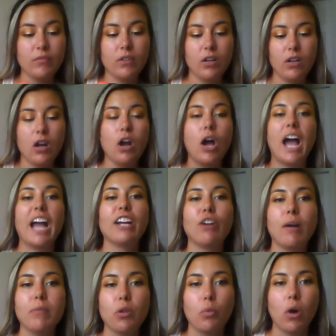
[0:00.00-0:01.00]
I
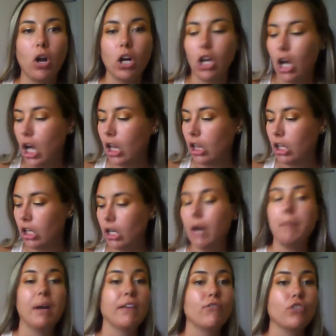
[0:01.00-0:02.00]
grabbed the wrong color. I'm
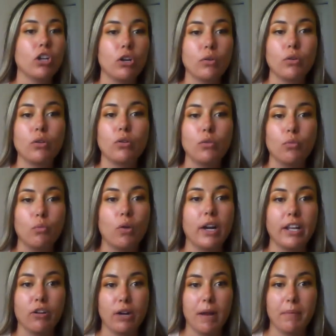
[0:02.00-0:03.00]
going to have to go run
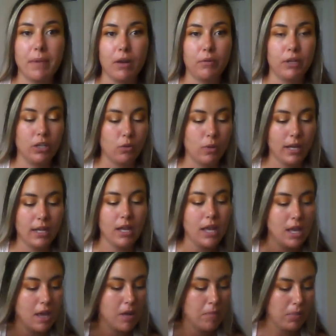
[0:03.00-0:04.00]
and grab that really quick.
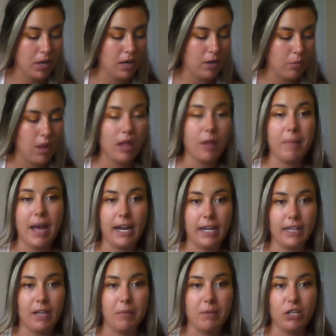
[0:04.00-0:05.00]
But while I'm at it,
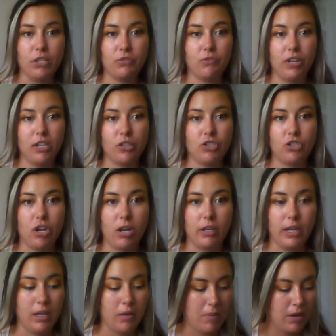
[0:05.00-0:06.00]
let me just finish
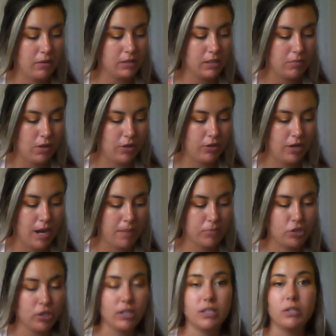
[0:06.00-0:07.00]
talking about some other
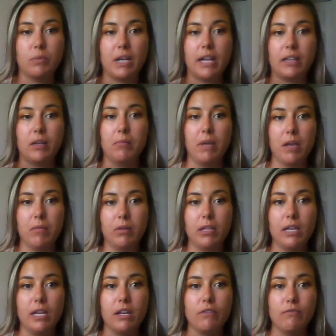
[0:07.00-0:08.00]
options. We got the
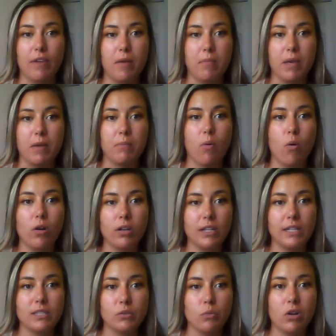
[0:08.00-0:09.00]
Maybelline Fit Me
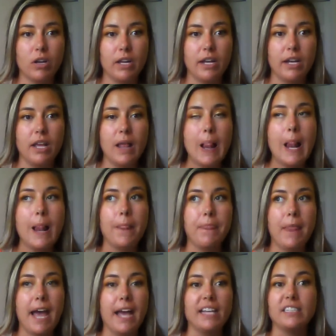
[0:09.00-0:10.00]
Poreless one.
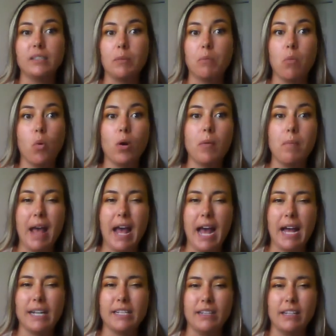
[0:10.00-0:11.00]
That is more
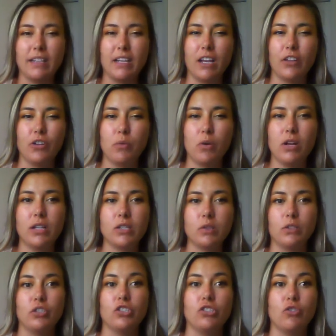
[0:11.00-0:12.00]
matte than the other ones,
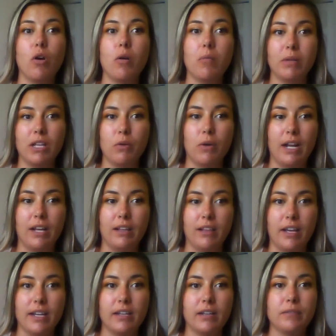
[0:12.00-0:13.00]
which is normally what I
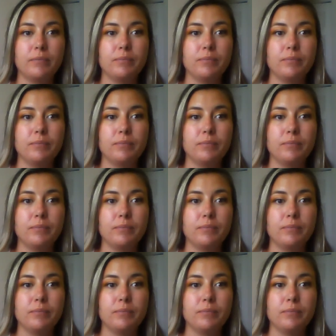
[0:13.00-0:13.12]
like.